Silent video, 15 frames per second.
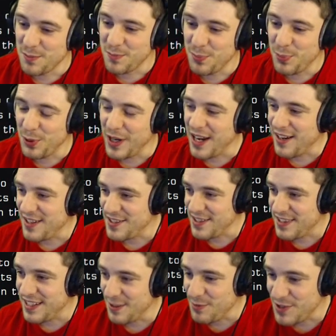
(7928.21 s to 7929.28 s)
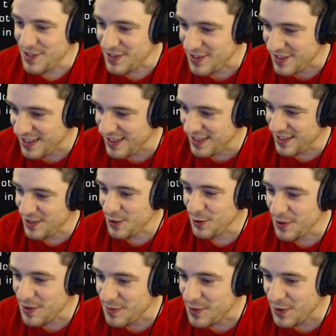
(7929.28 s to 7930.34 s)
put out as a thing, which is it
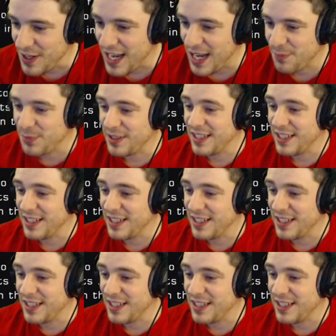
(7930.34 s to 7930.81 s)
could happen.